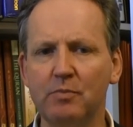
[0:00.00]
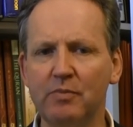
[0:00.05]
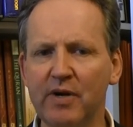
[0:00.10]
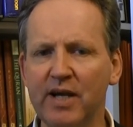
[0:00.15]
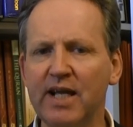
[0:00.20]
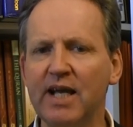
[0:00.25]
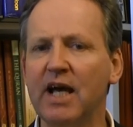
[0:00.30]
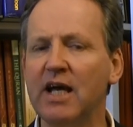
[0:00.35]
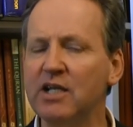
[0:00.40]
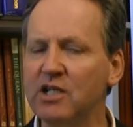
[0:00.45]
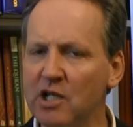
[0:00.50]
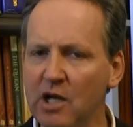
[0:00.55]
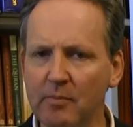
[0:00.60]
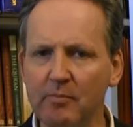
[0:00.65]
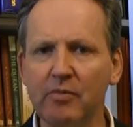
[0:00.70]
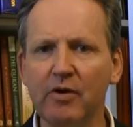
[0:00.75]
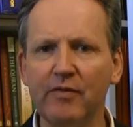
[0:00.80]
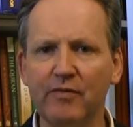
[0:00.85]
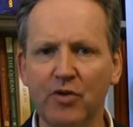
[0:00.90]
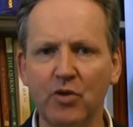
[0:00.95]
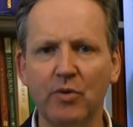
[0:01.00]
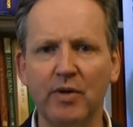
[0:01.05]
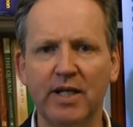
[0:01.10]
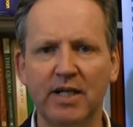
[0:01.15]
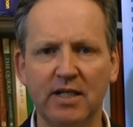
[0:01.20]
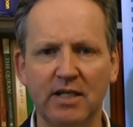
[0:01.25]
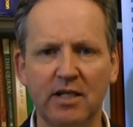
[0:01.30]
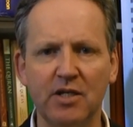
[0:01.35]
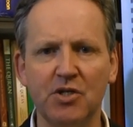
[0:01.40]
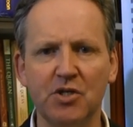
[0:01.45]
bring a number of UN
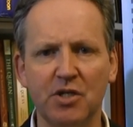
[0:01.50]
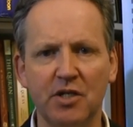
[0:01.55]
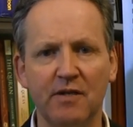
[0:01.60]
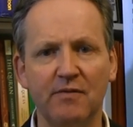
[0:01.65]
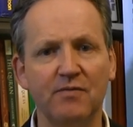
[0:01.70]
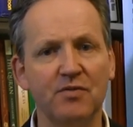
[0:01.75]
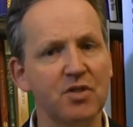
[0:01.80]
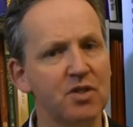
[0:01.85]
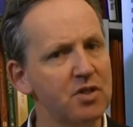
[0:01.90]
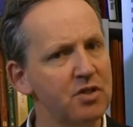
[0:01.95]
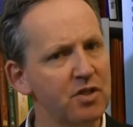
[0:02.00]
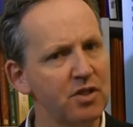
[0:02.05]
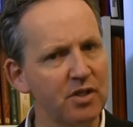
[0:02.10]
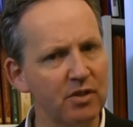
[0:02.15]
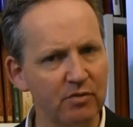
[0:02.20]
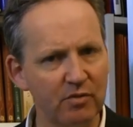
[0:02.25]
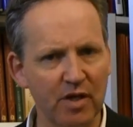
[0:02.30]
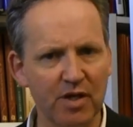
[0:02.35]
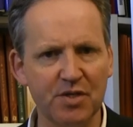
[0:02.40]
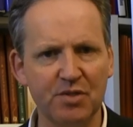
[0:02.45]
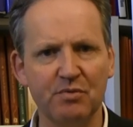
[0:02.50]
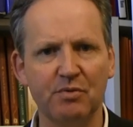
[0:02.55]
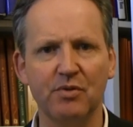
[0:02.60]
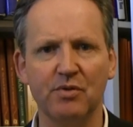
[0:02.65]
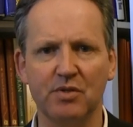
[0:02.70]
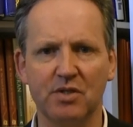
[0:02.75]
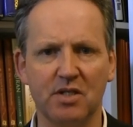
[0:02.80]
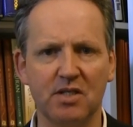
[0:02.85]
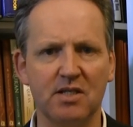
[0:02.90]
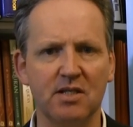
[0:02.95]
initiatives to the
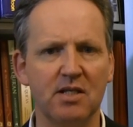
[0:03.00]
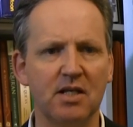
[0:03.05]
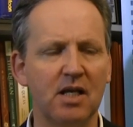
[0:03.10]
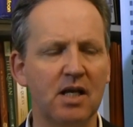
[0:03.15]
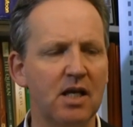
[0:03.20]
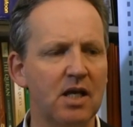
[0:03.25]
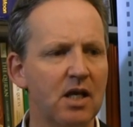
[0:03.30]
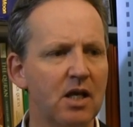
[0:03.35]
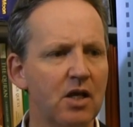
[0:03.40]
grassroots,